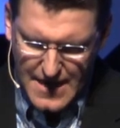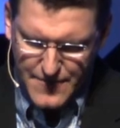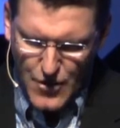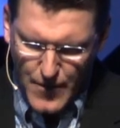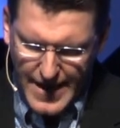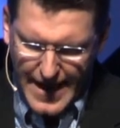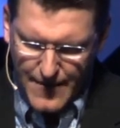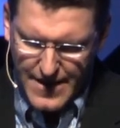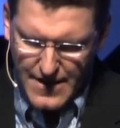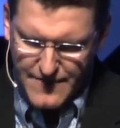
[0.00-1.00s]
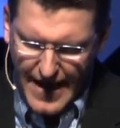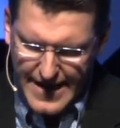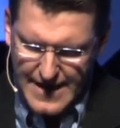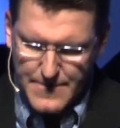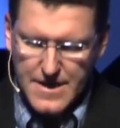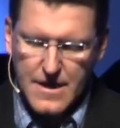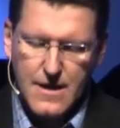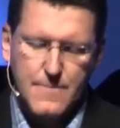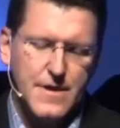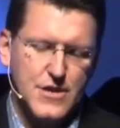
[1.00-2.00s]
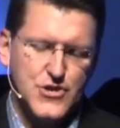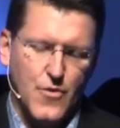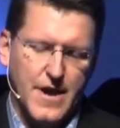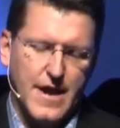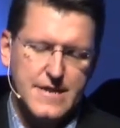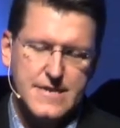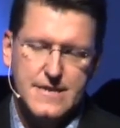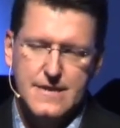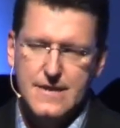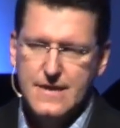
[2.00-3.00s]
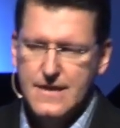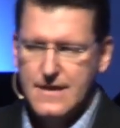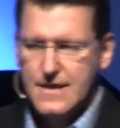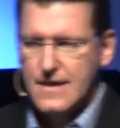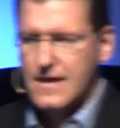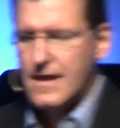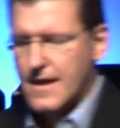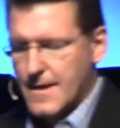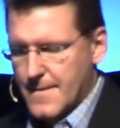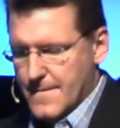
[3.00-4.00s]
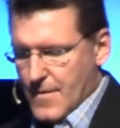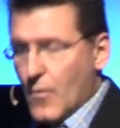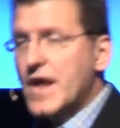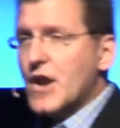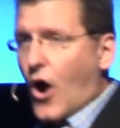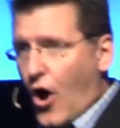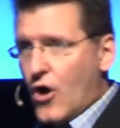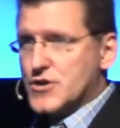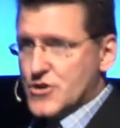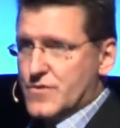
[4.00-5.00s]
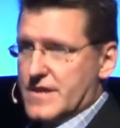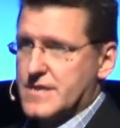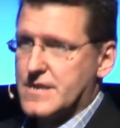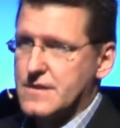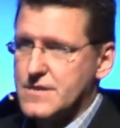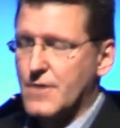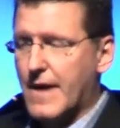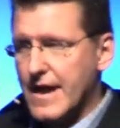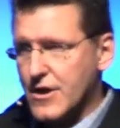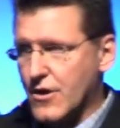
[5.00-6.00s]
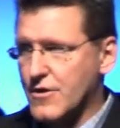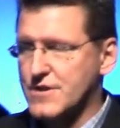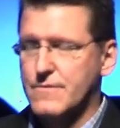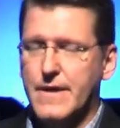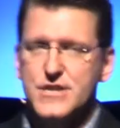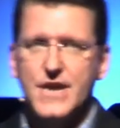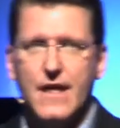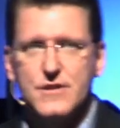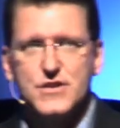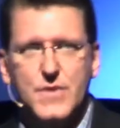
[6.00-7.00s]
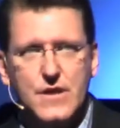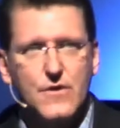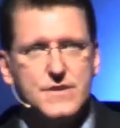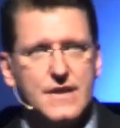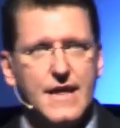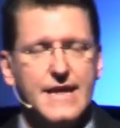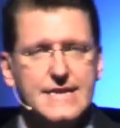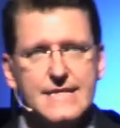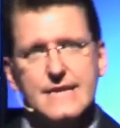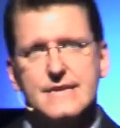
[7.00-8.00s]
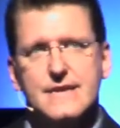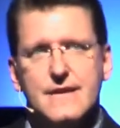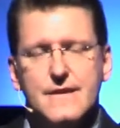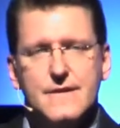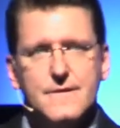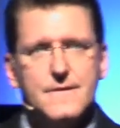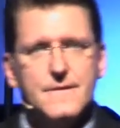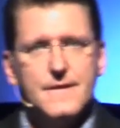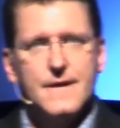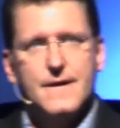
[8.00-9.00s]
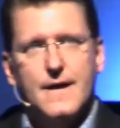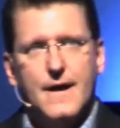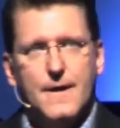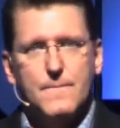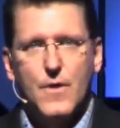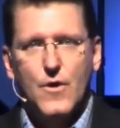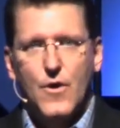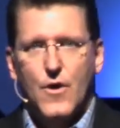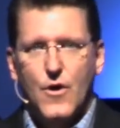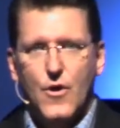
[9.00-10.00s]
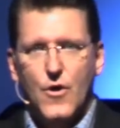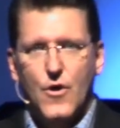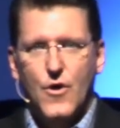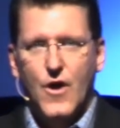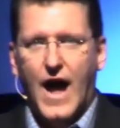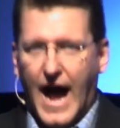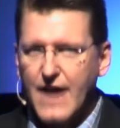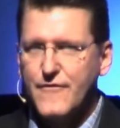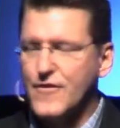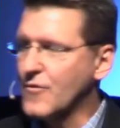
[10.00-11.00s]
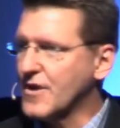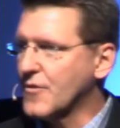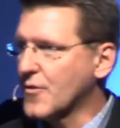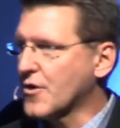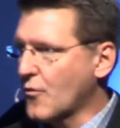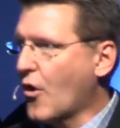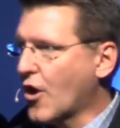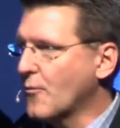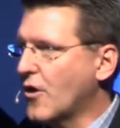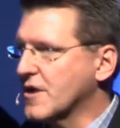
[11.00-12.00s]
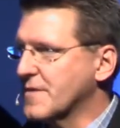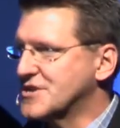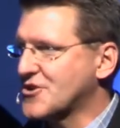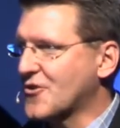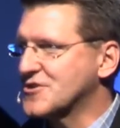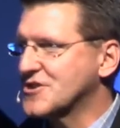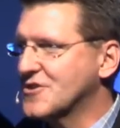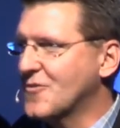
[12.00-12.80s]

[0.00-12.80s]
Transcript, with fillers: of going out and inviting them to come and join us. We can all do this. So, my encouragement, my challenge as we close today is this. Um, I feel we, we're a warm, welcoming church